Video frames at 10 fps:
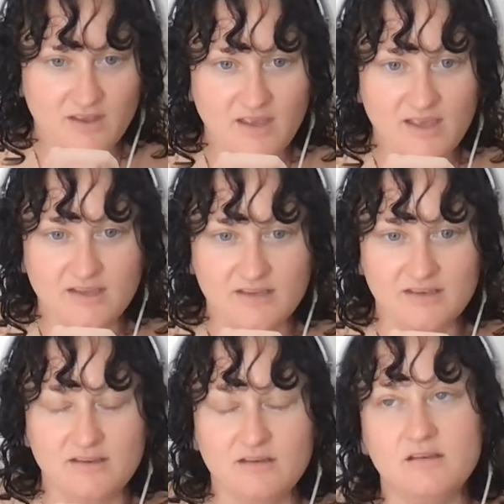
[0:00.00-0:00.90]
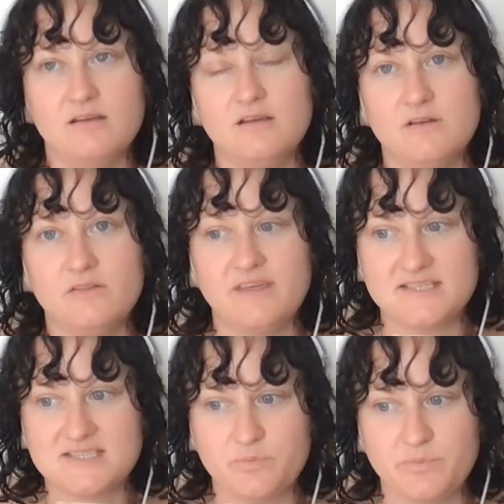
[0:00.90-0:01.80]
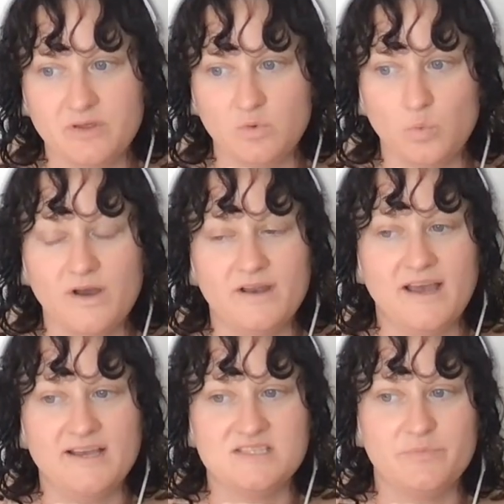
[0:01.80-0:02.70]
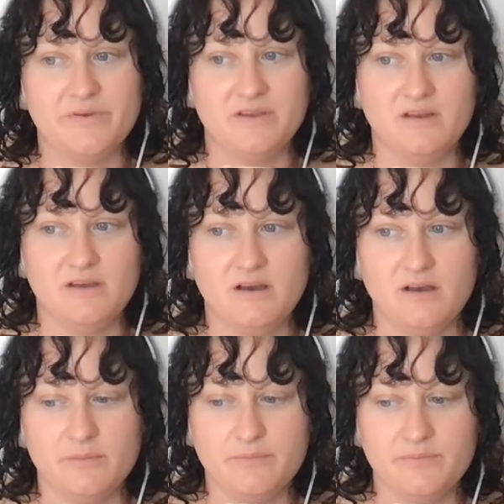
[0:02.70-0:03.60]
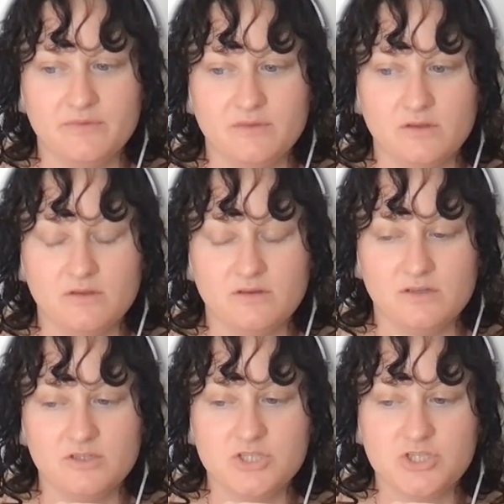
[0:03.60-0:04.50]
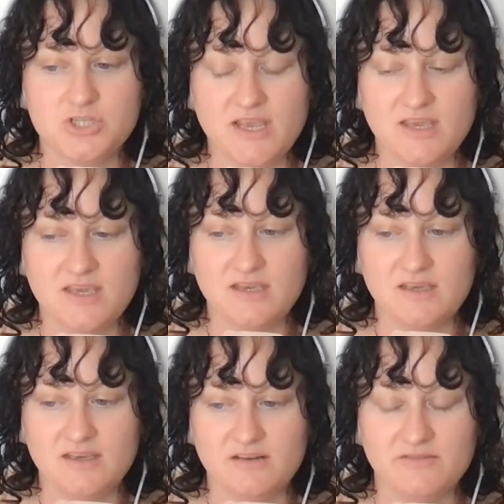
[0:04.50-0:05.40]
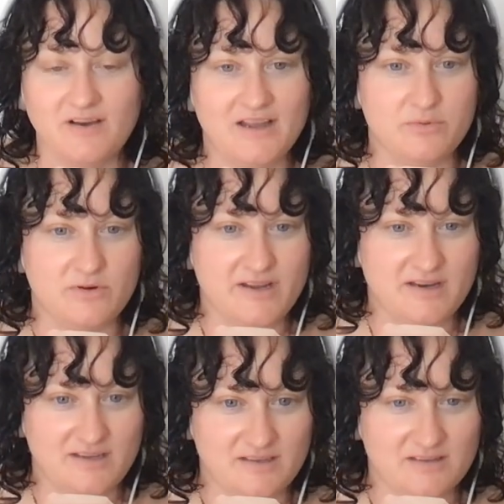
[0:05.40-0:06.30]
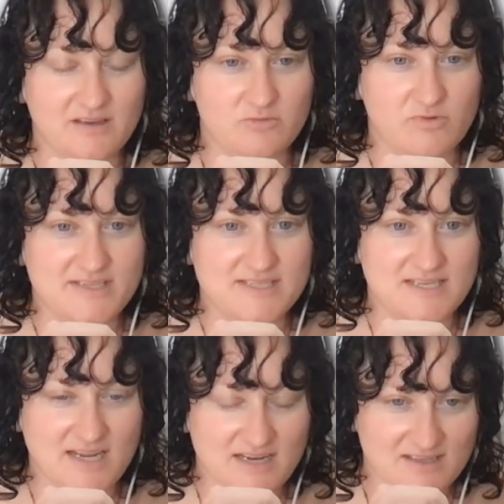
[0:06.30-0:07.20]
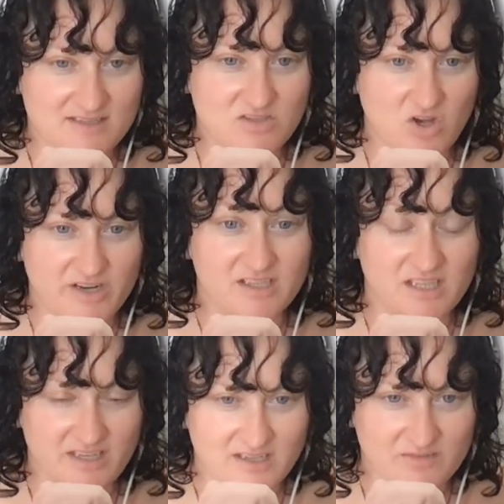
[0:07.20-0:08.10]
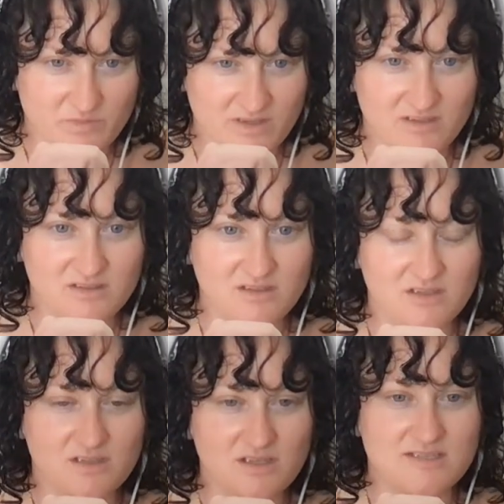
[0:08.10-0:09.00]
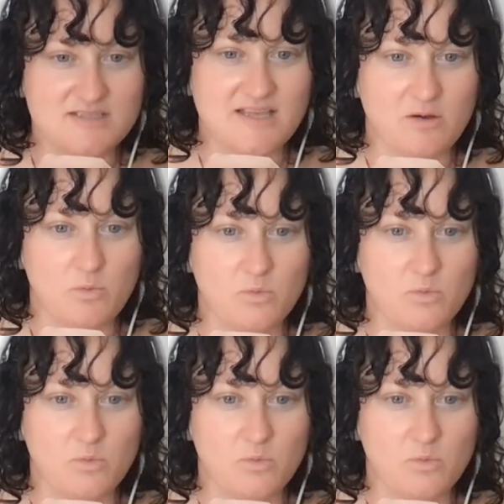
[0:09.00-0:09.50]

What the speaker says: And that's been what has been shaking and vibrating and resonating sonically in me, is that